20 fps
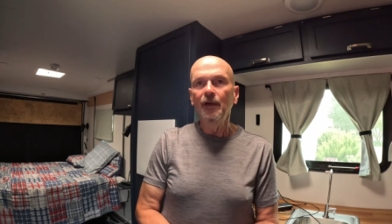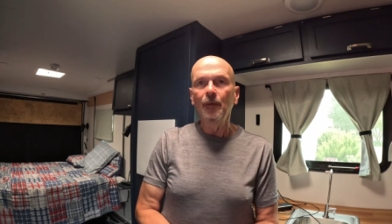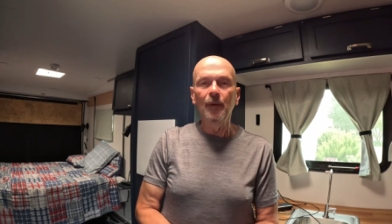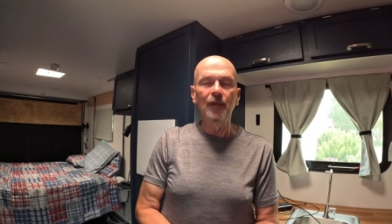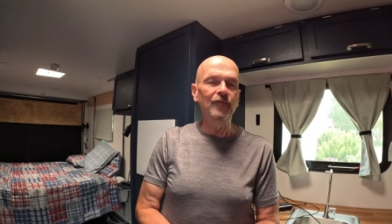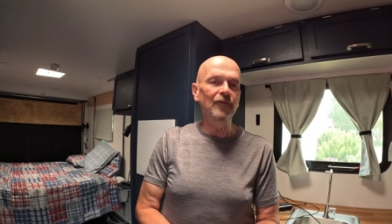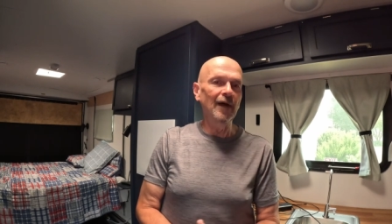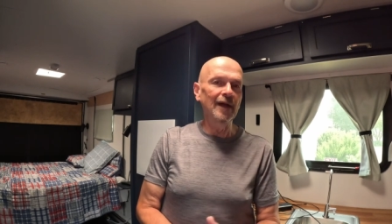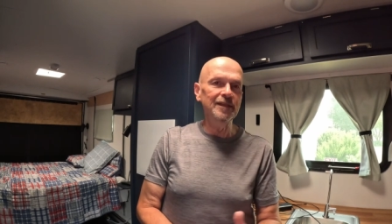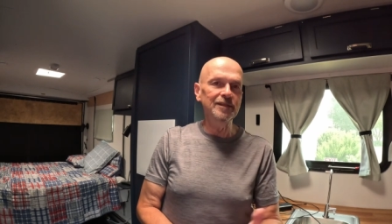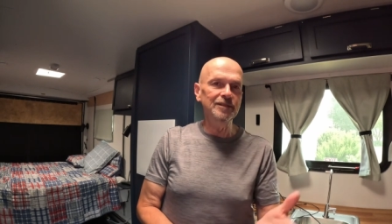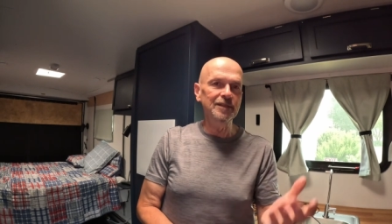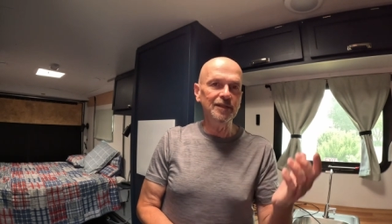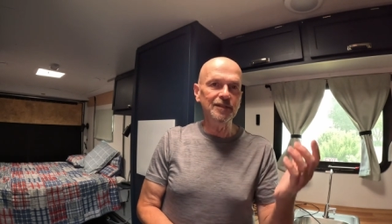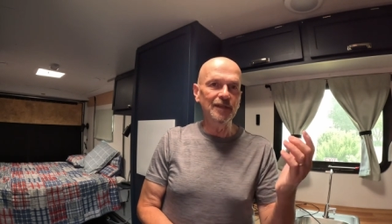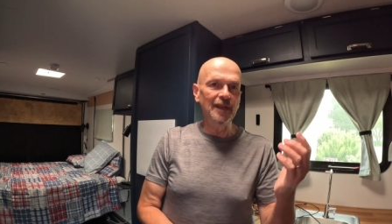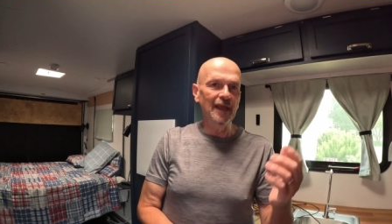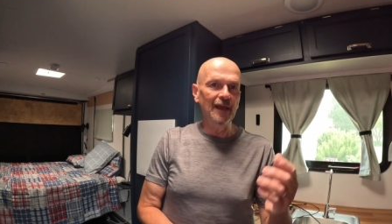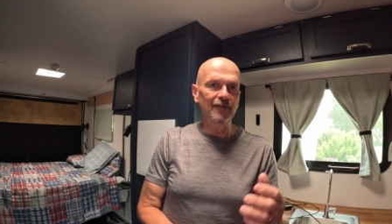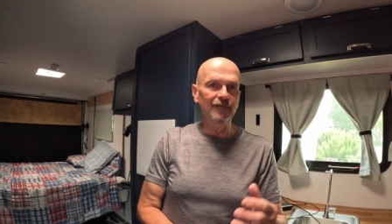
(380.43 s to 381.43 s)
We find
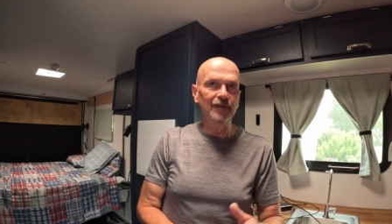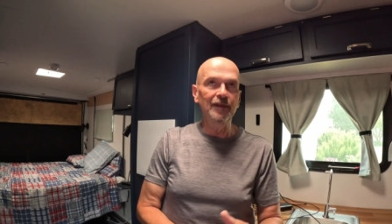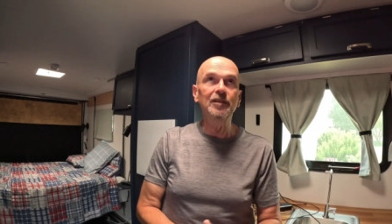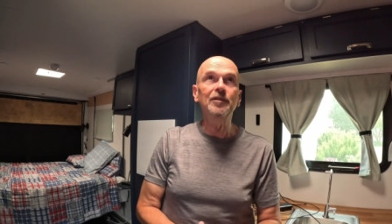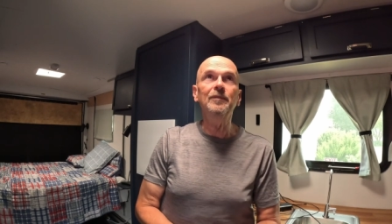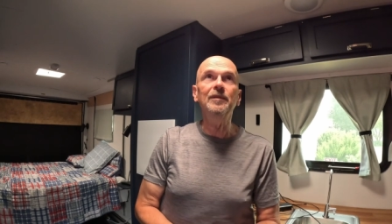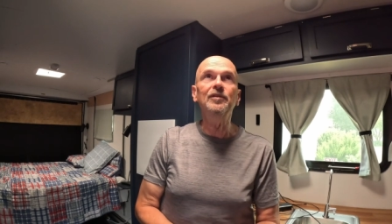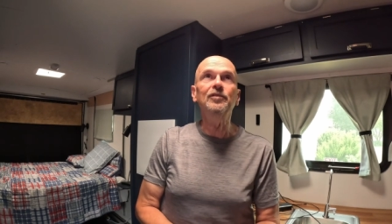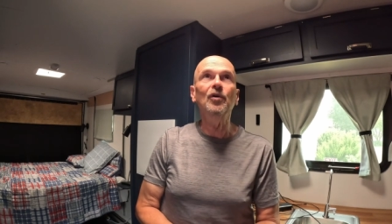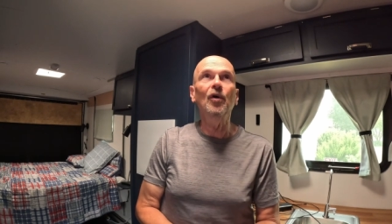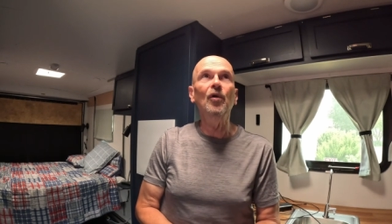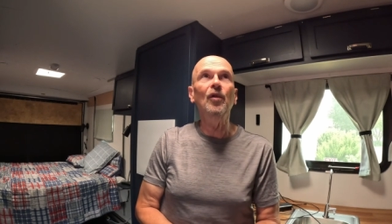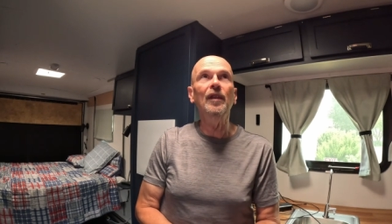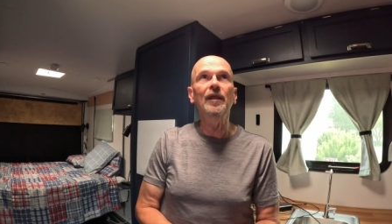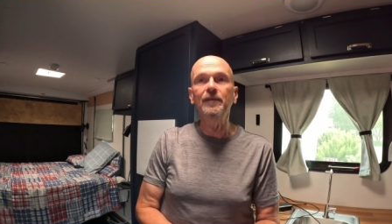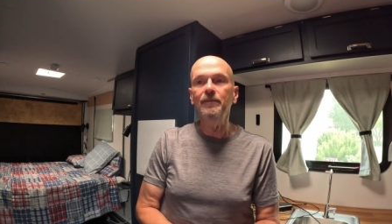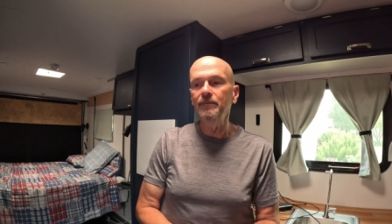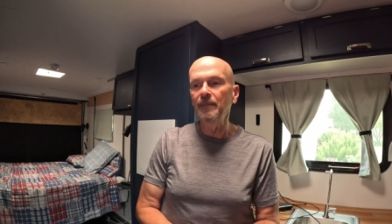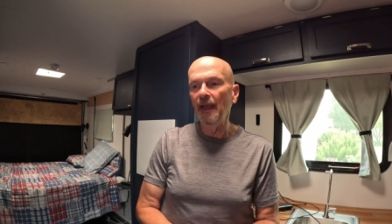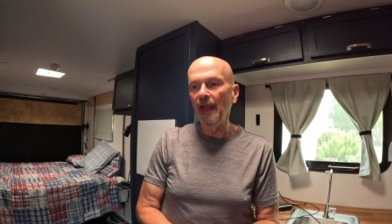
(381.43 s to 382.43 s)
six and a half feet to be
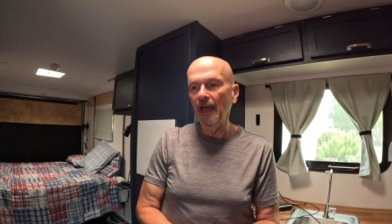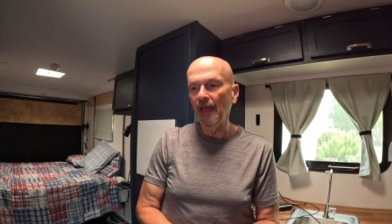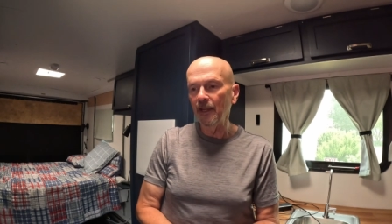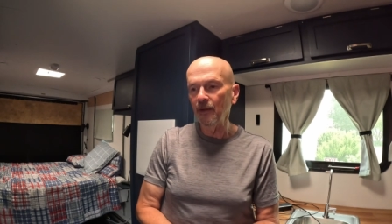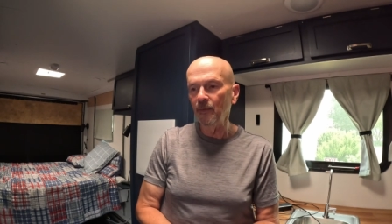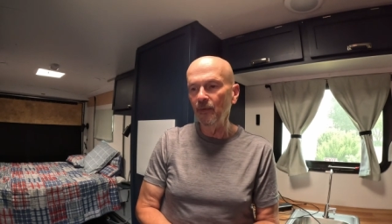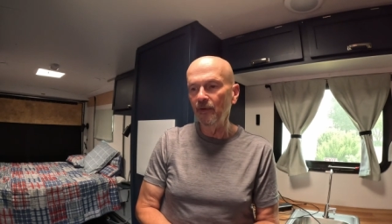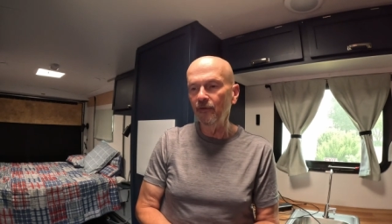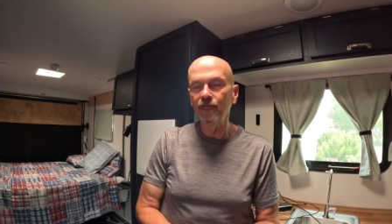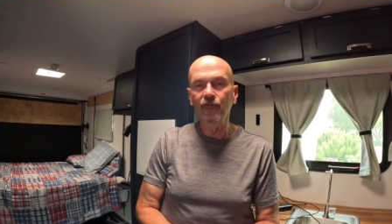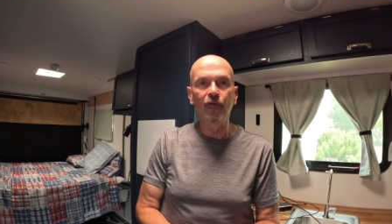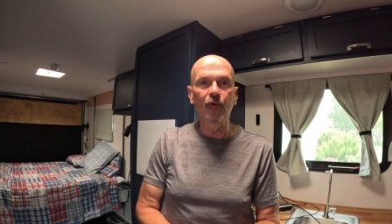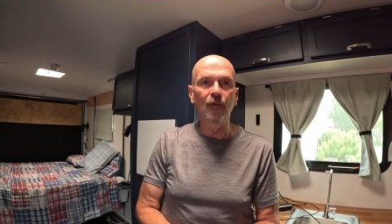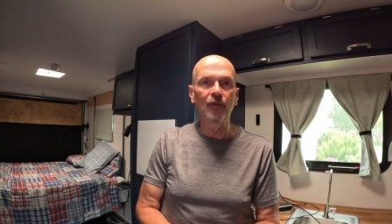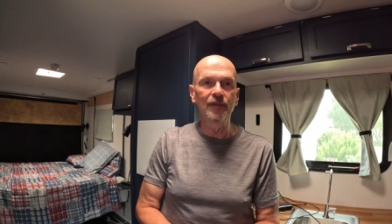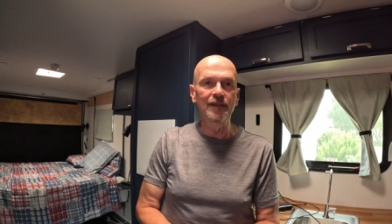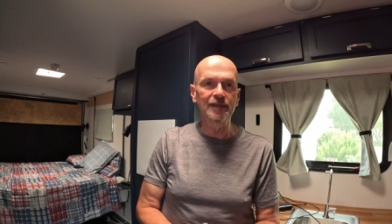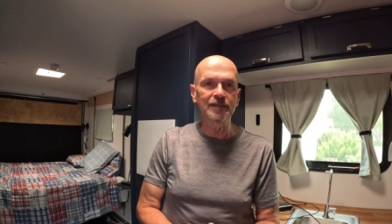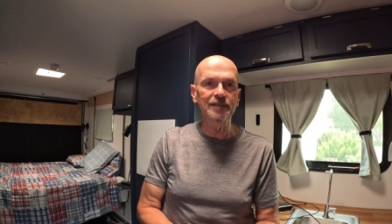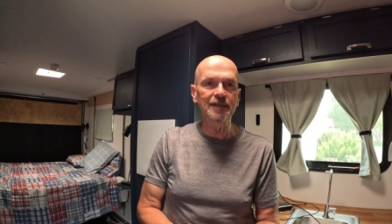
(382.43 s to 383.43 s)
totally adequate
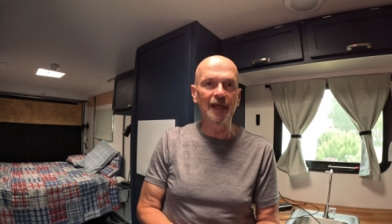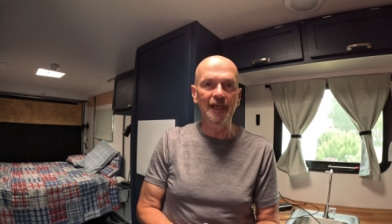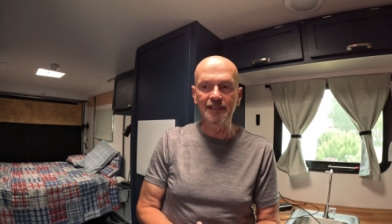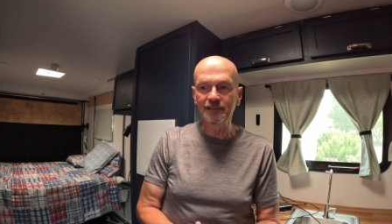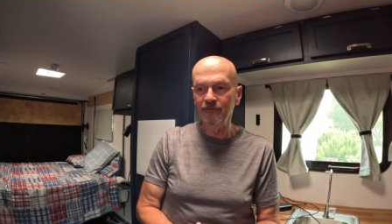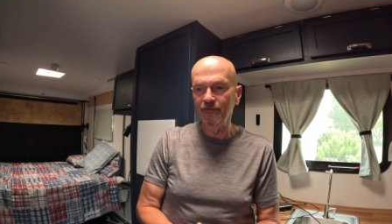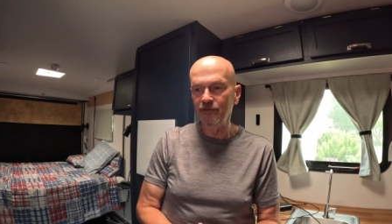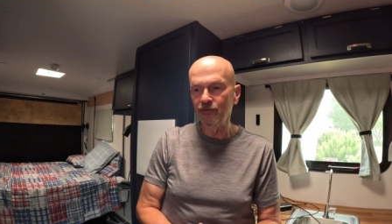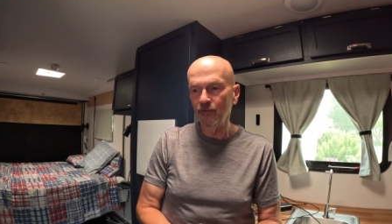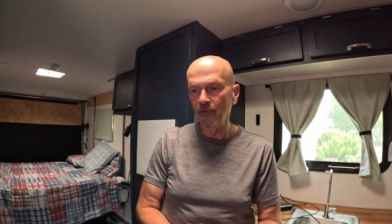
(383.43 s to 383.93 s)
for this size of a